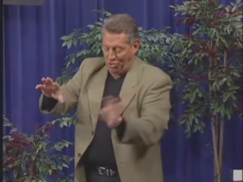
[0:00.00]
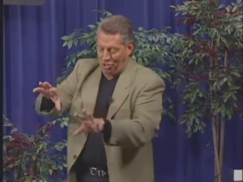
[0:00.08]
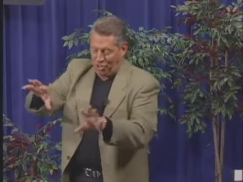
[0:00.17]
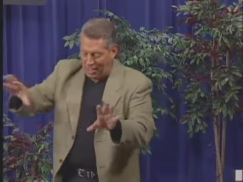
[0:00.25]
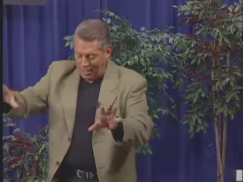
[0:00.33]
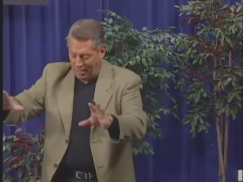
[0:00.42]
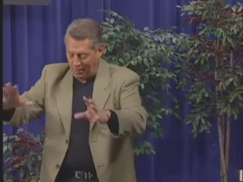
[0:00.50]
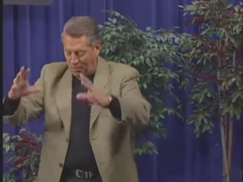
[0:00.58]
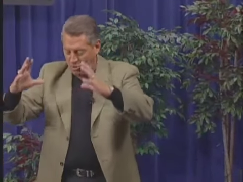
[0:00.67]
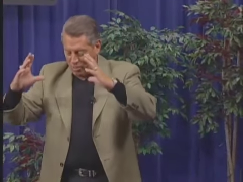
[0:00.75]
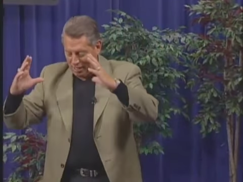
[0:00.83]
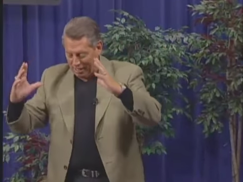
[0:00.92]
So she gets up in
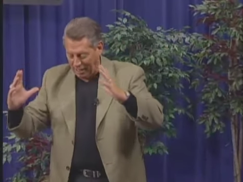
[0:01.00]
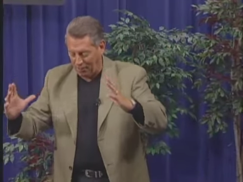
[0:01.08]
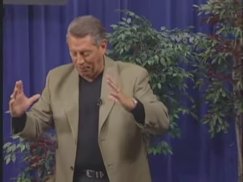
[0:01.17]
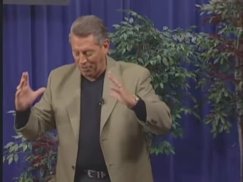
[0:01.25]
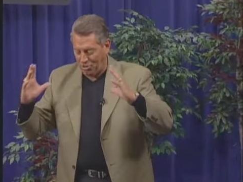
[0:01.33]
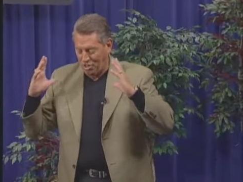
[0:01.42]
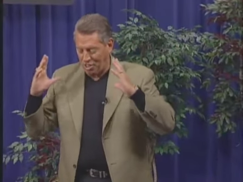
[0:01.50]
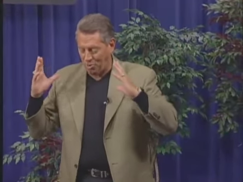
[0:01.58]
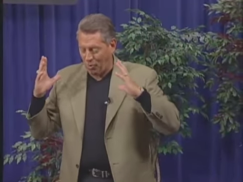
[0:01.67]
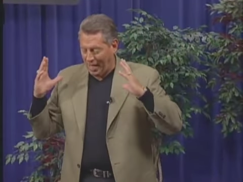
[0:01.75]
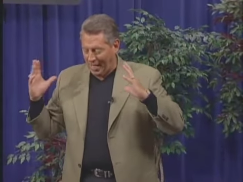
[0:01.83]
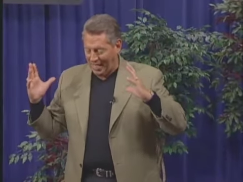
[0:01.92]
the truck to get the picture just
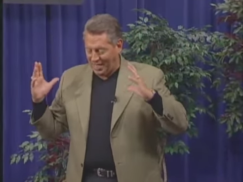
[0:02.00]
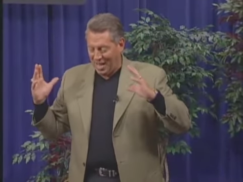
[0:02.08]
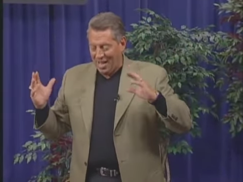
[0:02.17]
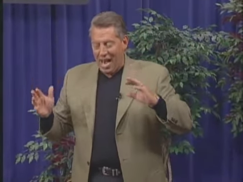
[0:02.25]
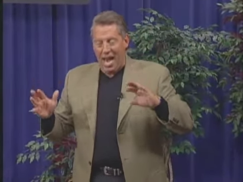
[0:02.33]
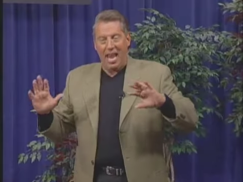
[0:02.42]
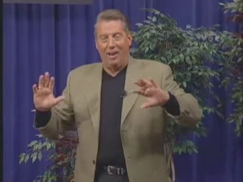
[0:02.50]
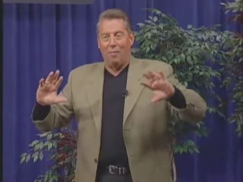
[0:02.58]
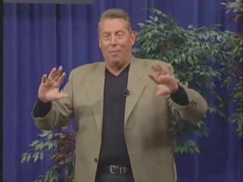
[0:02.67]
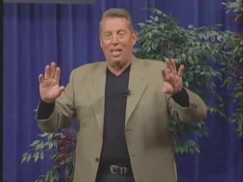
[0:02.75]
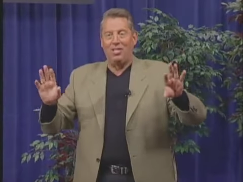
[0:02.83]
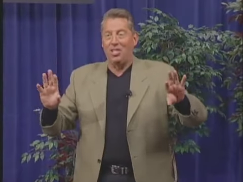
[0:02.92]
the way it is, and
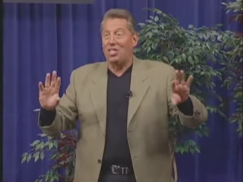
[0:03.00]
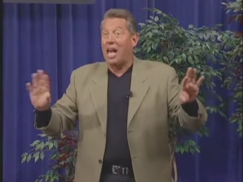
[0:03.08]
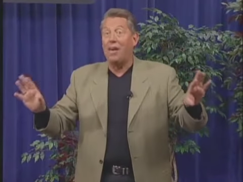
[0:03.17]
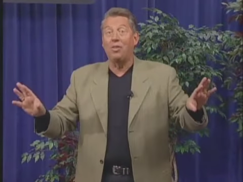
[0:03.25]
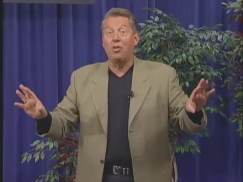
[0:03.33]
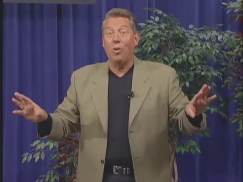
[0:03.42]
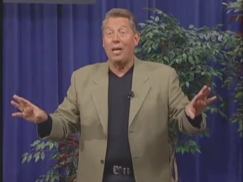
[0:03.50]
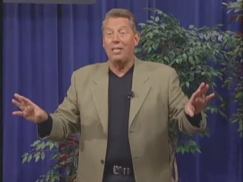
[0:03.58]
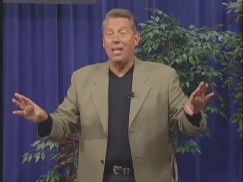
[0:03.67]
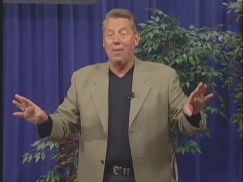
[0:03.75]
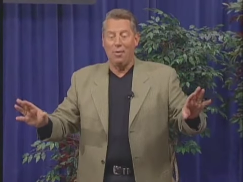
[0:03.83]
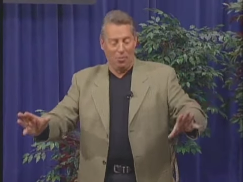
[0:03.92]
everybody's just having a great time.